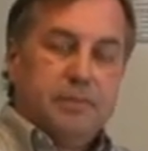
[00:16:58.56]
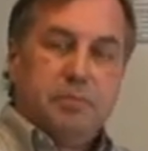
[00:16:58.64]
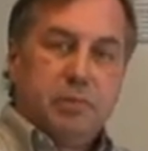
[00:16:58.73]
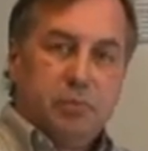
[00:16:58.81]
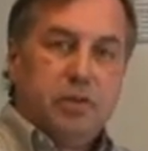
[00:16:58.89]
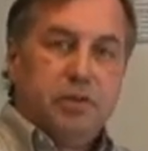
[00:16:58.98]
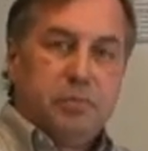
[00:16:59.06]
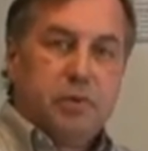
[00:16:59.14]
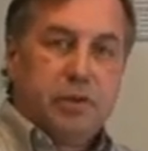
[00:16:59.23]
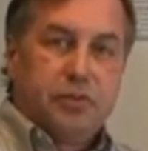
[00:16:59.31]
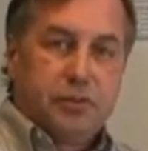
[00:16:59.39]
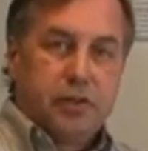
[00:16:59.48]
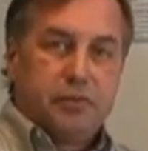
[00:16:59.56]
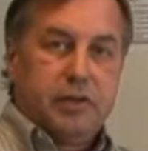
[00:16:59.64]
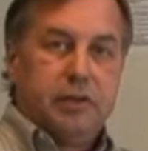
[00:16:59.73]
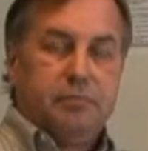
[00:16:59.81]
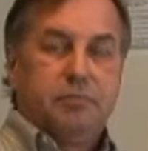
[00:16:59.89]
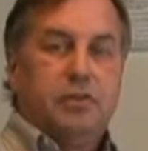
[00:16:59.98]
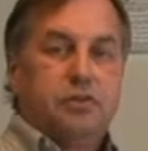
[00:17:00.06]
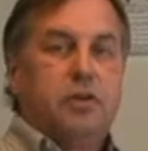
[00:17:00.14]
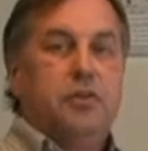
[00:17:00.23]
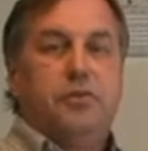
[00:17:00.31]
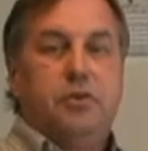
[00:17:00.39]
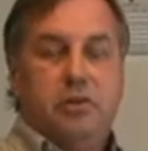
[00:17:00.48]
but when you press survey, it's
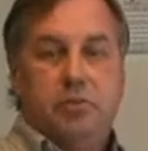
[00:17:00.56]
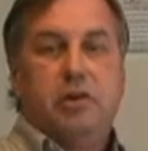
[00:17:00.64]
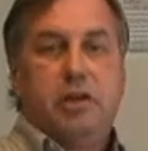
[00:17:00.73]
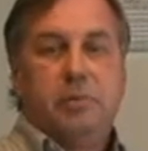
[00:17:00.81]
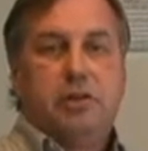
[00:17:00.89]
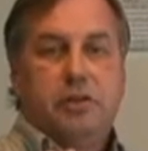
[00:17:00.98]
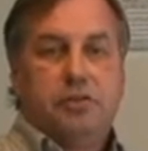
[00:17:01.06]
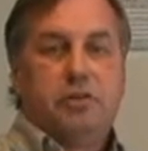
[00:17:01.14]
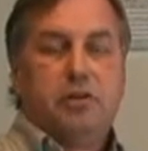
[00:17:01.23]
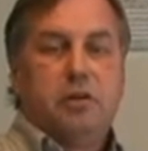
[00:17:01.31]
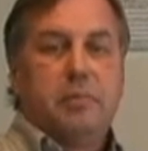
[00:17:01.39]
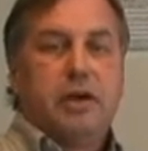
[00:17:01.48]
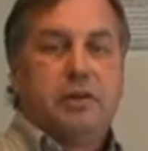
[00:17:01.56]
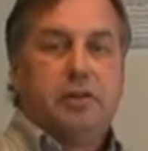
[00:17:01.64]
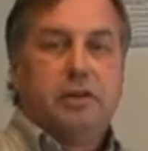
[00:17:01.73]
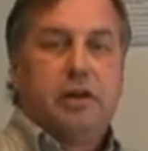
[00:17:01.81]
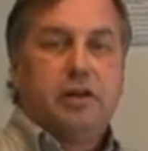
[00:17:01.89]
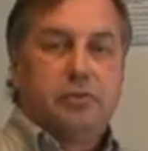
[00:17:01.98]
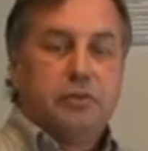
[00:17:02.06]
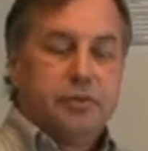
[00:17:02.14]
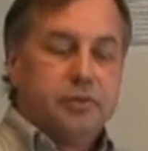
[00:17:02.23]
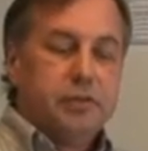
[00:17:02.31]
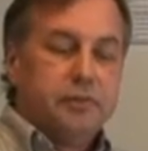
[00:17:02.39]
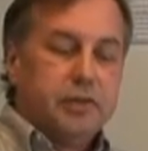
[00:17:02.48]
all thrown away because you're going back to your actual
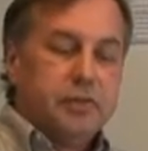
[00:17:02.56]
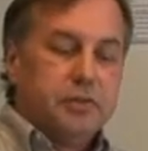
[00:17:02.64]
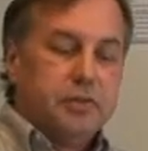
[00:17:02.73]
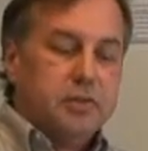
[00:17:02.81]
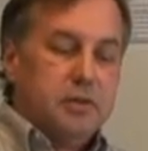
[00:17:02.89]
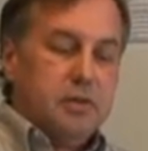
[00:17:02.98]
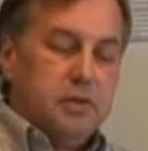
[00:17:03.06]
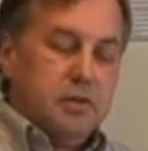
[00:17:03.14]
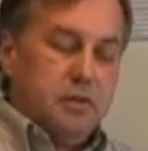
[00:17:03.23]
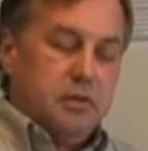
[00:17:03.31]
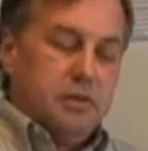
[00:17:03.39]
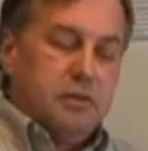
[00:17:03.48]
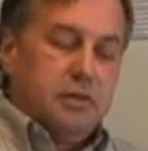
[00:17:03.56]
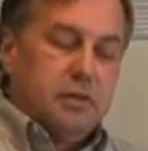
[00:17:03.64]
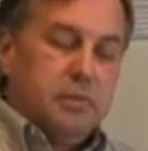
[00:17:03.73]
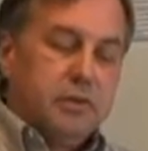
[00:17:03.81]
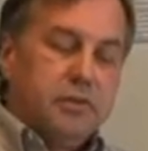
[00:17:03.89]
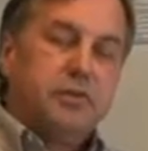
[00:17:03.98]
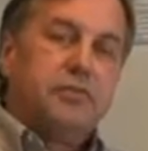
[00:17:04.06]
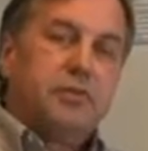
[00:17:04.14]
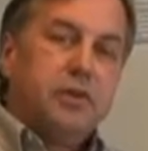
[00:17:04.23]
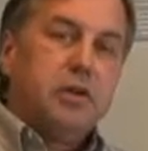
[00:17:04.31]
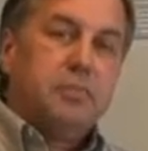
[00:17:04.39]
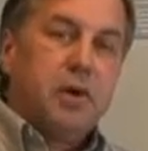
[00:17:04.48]
surveys. I mean, this is a very